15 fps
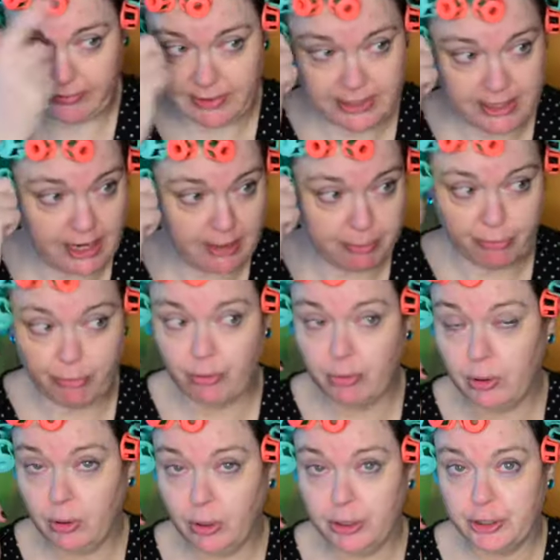type of
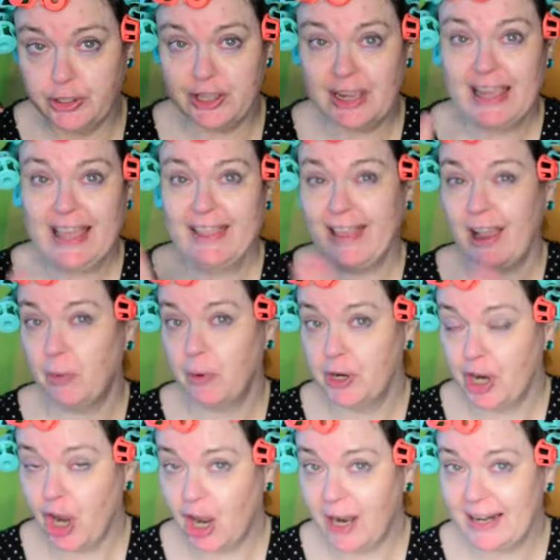rollers that were
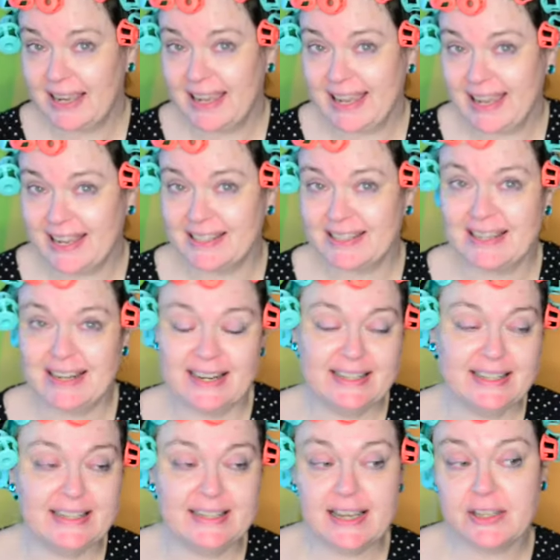non-heat, and I
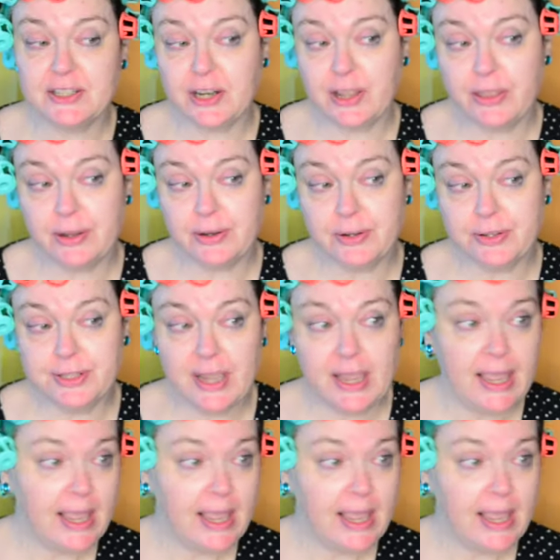did a test on those,